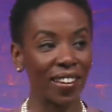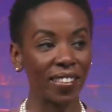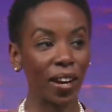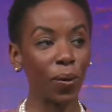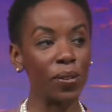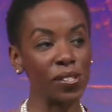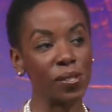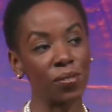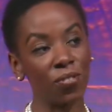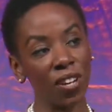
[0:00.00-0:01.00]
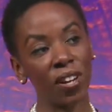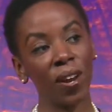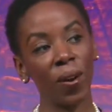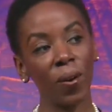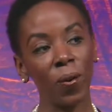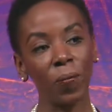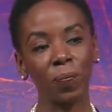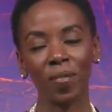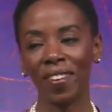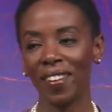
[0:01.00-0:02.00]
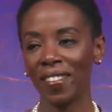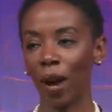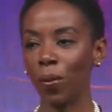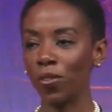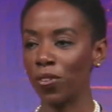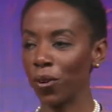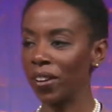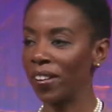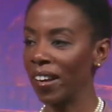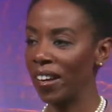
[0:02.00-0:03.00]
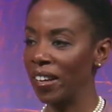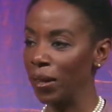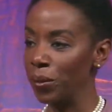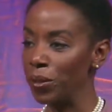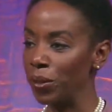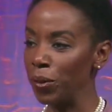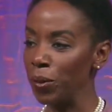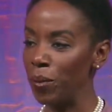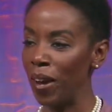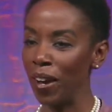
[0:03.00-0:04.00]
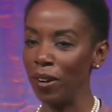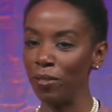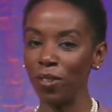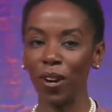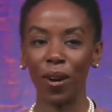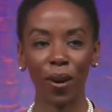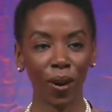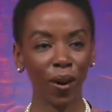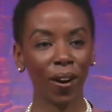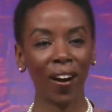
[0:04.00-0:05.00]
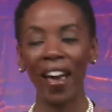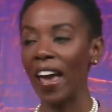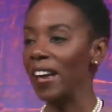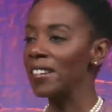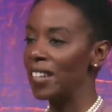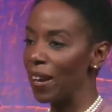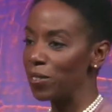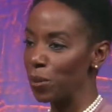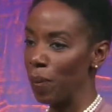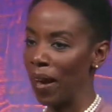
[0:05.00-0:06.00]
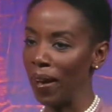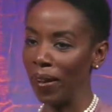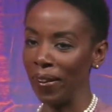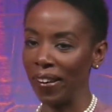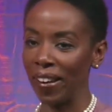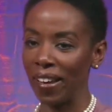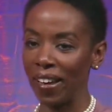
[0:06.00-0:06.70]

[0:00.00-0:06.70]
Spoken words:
there was this video that was circulating YouTube of her and Dave Chappelle